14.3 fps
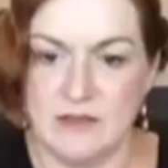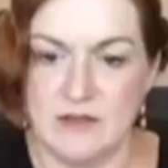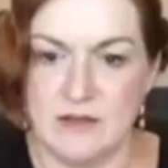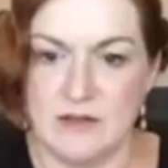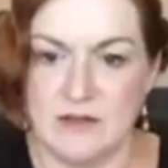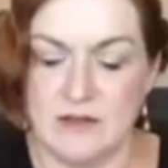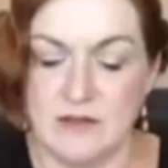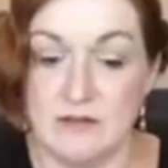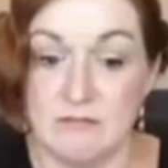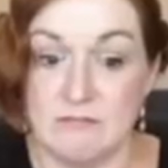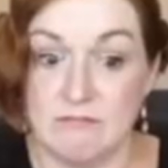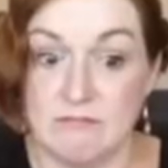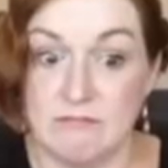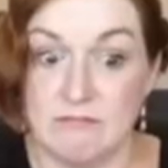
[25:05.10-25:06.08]

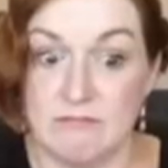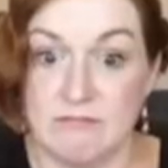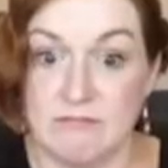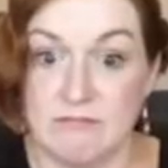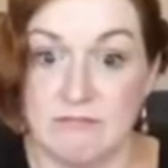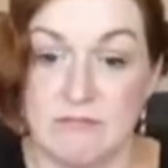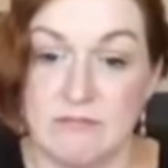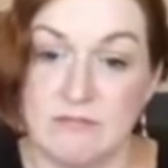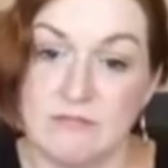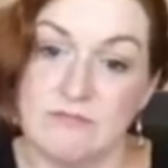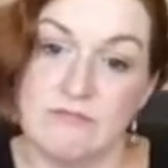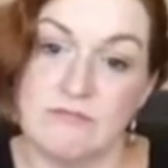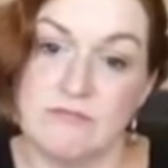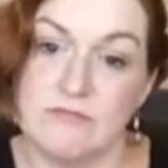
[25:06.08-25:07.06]

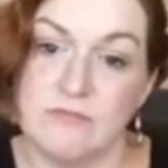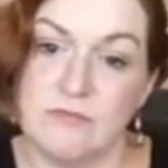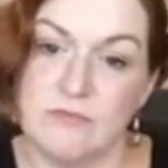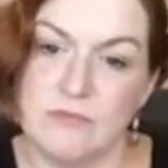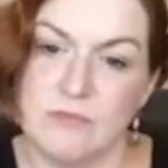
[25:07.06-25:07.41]
(silence)